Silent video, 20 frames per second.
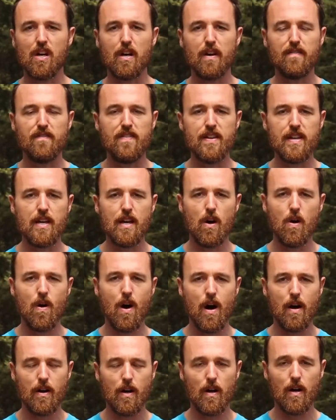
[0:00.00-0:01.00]
on our video
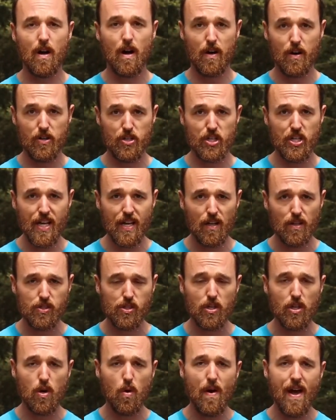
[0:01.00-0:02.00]
on our on our channel.
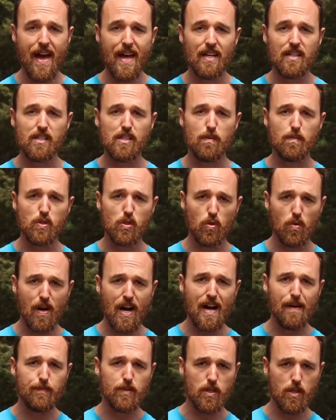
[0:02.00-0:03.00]
So go ahead and
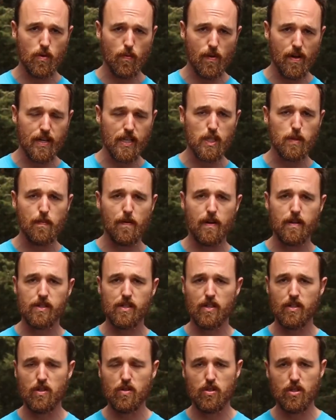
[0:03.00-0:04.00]
subscribe to the Run
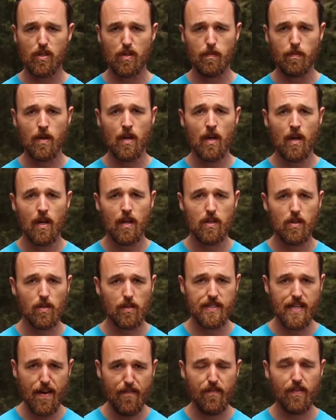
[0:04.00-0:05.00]
Experience on YouTube. You'll
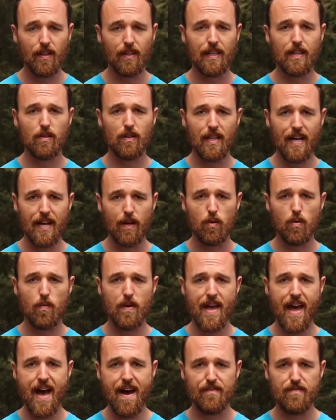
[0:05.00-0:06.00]
definitely like what
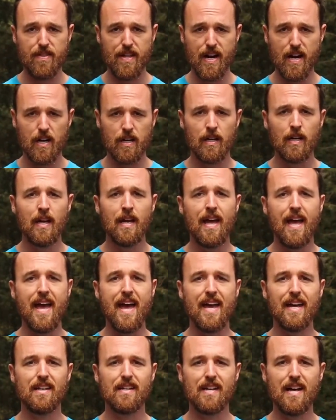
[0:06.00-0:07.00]
we have there.
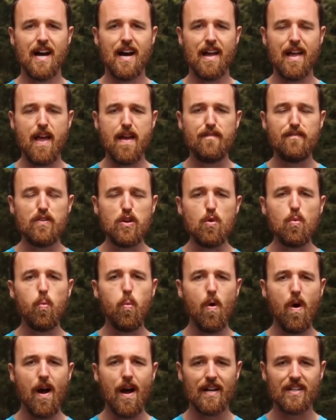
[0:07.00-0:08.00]
And uh, if you
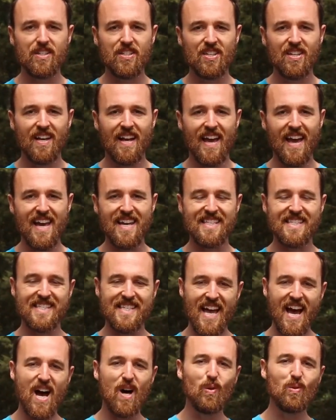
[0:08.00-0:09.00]
want a
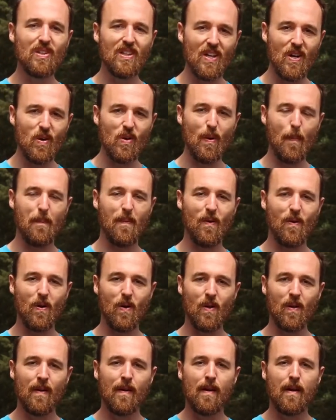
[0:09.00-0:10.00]

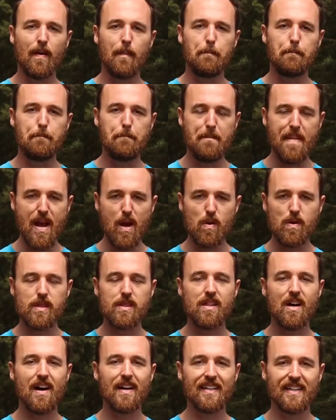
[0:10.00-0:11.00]
downloadable
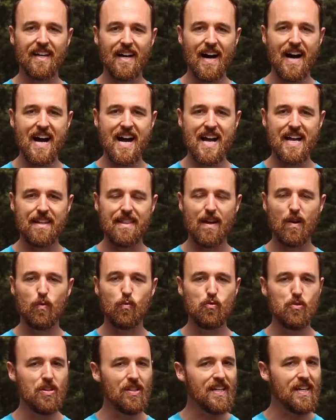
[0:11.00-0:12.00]
marathon guide that
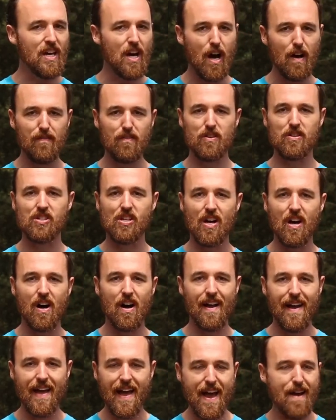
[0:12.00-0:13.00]
really covers
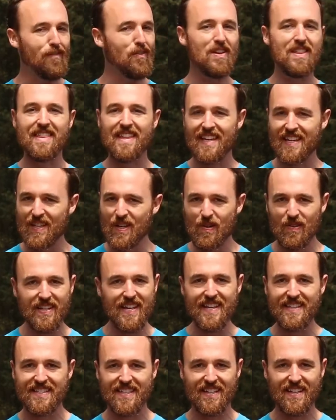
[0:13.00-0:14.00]
everything you
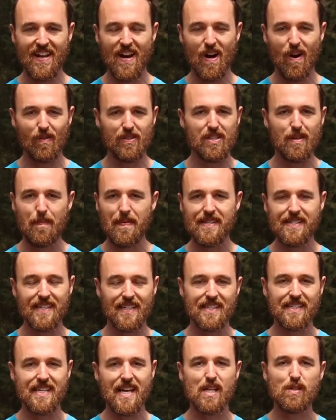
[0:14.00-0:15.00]
need to know to be
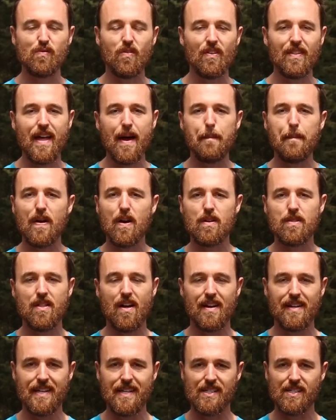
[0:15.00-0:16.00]
successful in that
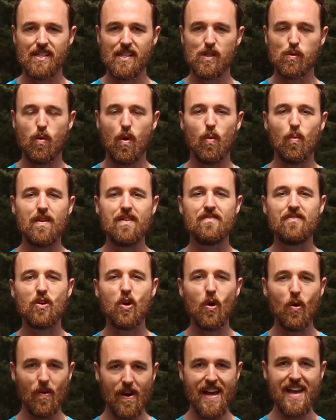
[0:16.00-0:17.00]
marathon distance? Well, we've
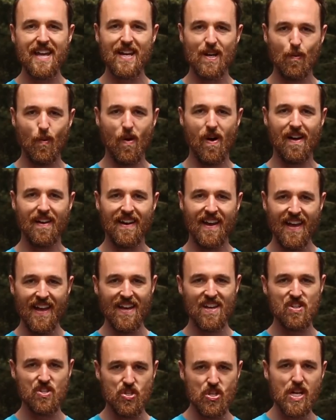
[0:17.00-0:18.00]
created one
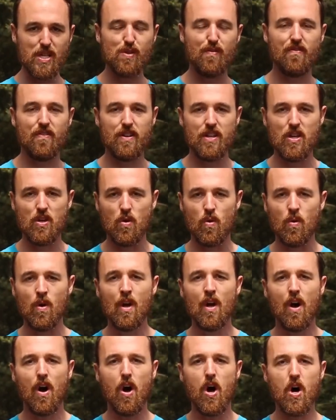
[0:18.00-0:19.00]
just for you.
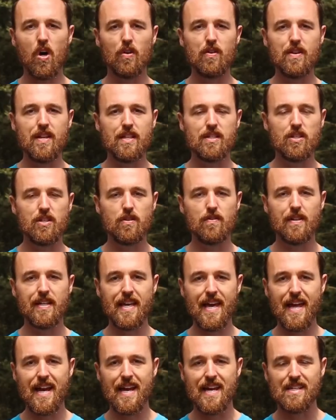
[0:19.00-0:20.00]
All you need to do to
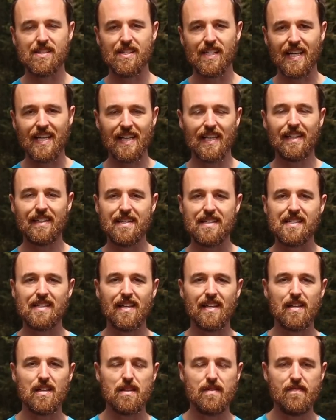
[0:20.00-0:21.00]
get it is to click this
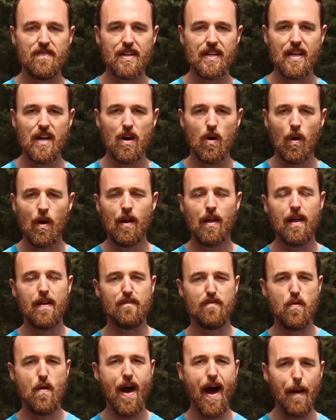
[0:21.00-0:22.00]
link in the video.
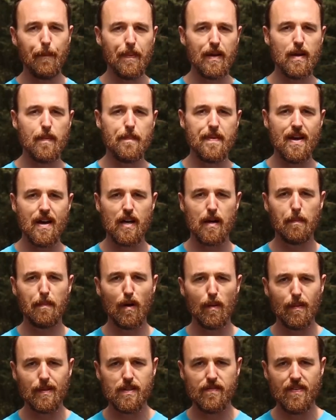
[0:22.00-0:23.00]
If you happen to be on a
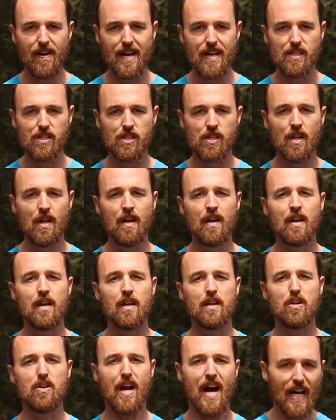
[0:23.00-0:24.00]
mobile device,
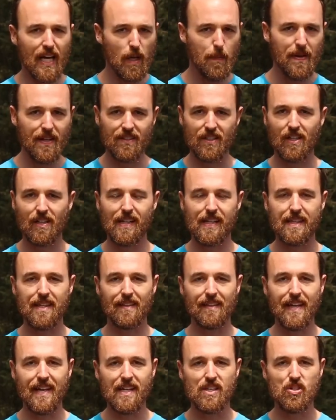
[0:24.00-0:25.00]
you're not gonna be able to click
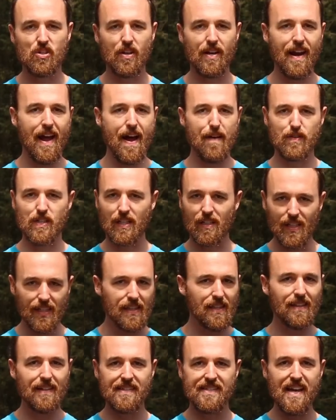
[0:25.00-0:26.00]
the links. You're gonna have to
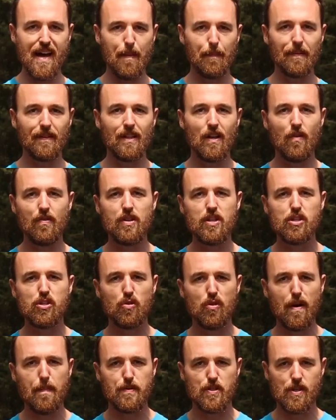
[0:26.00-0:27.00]
click the link down below in the
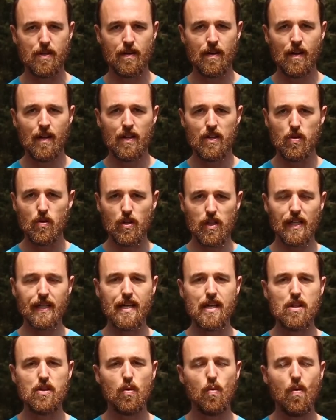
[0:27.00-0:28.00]
description. You
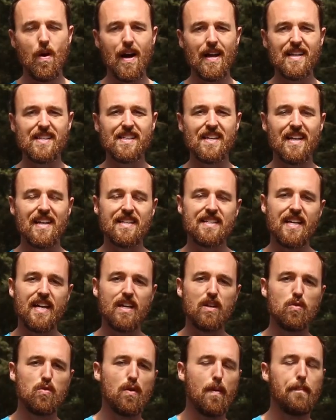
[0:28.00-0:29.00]
click either one, it's gonna
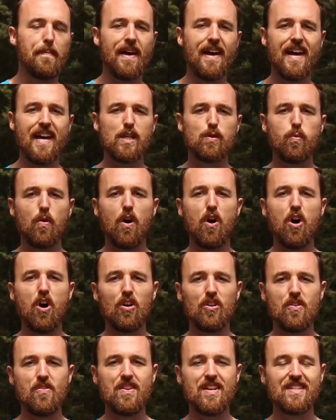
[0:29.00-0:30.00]
take you to a page where
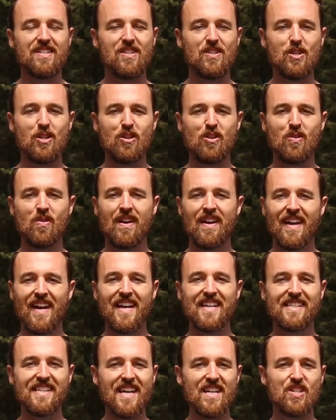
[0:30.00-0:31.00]
all you need to do
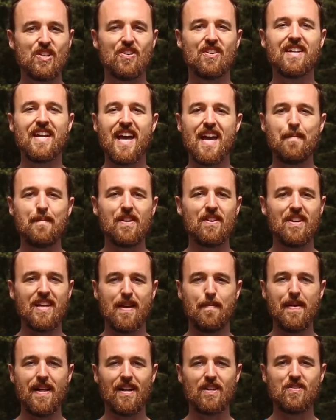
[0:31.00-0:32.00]
is enter your name and your
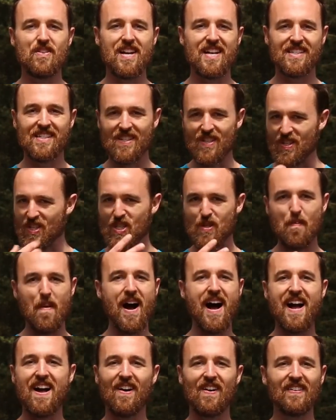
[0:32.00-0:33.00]
email address. You
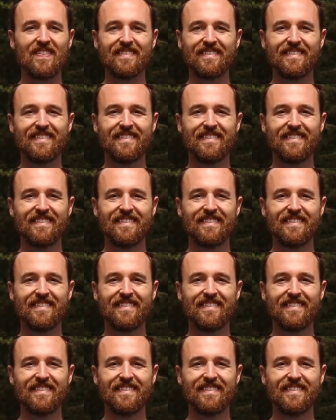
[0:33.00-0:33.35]
smile,